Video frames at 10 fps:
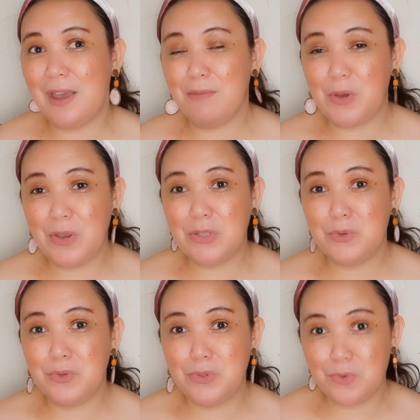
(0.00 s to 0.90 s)
I'm going
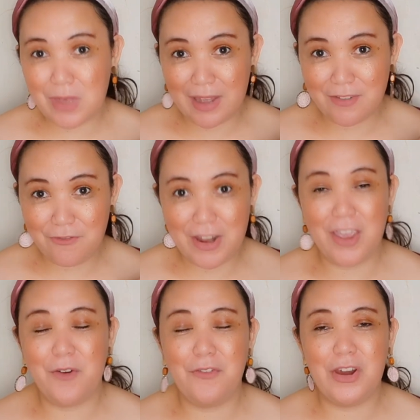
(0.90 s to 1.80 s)
to do that
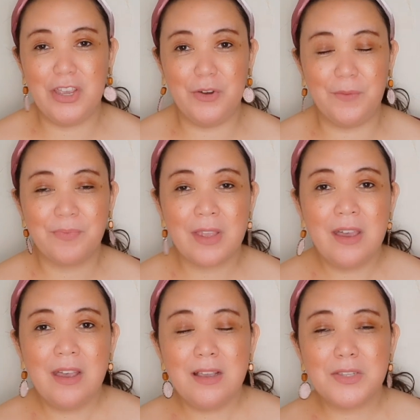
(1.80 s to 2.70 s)
video for you.
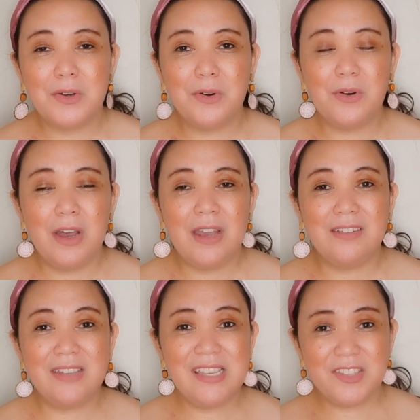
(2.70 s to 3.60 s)
So
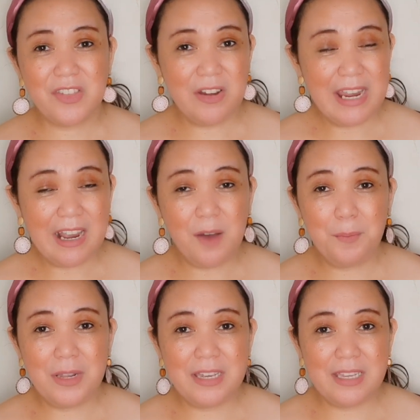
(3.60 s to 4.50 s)
these 3
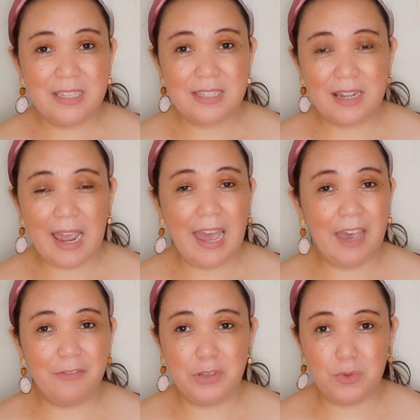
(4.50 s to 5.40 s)
companies that I
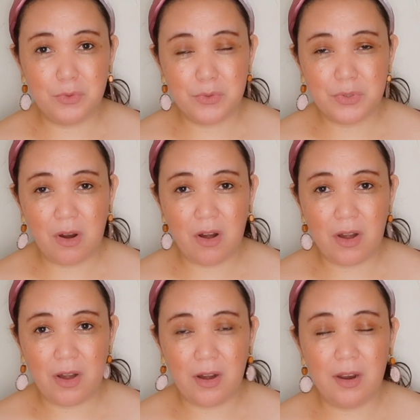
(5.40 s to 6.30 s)
have used
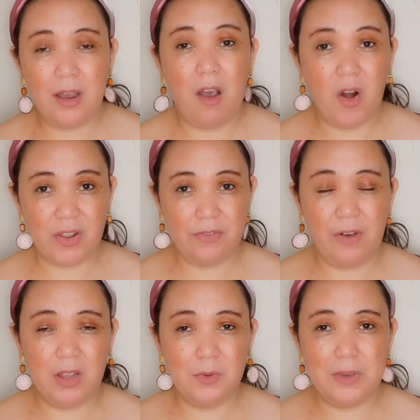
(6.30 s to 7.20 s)
are the
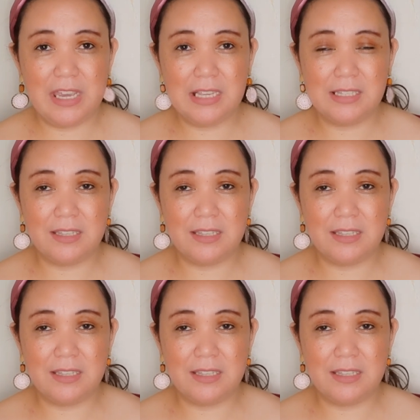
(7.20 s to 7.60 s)
following.